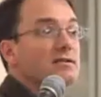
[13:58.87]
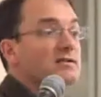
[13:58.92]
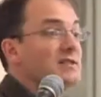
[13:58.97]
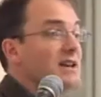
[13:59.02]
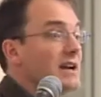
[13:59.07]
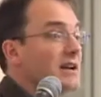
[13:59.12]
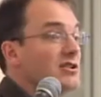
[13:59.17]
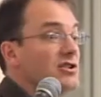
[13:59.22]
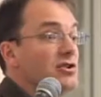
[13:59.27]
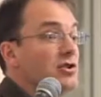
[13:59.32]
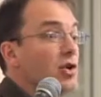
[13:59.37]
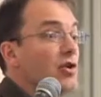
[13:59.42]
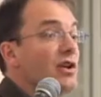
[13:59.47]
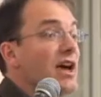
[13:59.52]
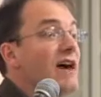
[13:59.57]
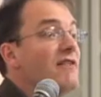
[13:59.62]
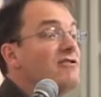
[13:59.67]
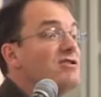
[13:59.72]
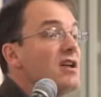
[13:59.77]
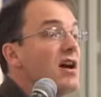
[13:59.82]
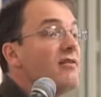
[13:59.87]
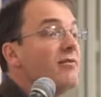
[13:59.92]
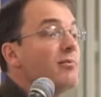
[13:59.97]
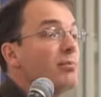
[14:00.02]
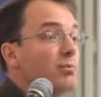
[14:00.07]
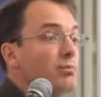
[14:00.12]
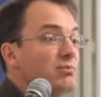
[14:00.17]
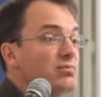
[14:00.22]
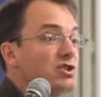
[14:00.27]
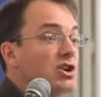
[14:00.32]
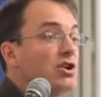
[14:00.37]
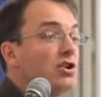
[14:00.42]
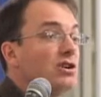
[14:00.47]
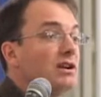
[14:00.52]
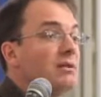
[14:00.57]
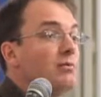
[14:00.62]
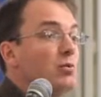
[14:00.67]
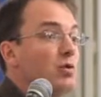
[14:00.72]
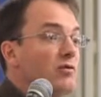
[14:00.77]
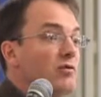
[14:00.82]
said you don't have enough
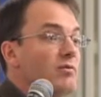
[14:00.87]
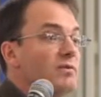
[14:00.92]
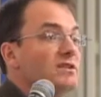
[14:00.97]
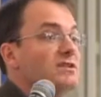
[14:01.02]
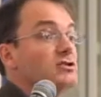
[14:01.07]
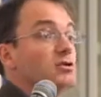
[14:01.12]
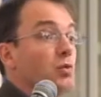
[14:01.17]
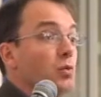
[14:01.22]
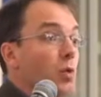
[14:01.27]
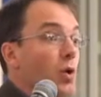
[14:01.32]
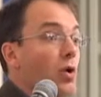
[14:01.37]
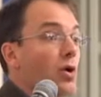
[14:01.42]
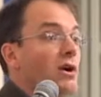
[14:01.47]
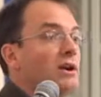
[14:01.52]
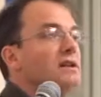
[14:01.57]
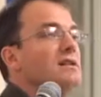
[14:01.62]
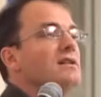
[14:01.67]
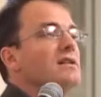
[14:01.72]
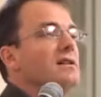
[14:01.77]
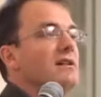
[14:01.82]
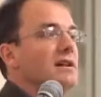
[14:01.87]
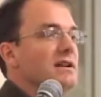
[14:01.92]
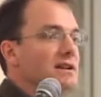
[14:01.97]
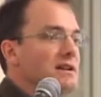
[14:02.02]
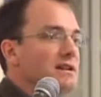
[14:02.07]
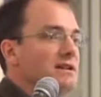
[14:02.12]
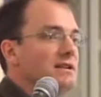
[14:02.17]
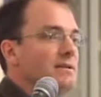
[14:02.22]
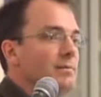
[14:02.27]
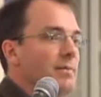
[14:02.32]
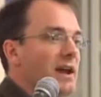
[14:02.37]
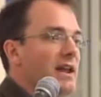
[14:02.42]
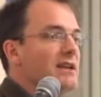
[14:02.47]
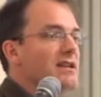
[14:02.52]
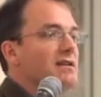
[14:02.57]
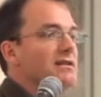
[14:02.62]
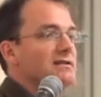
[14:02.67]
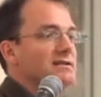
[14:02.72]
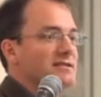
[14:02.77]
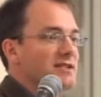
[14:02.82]
turning movements to warrant an
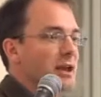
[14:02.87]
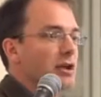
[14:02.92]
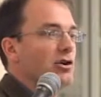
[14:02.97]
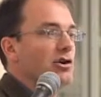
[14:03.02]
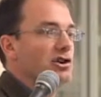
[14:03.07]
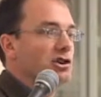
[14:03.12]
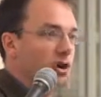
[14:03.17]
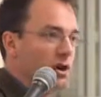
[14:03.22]
independent center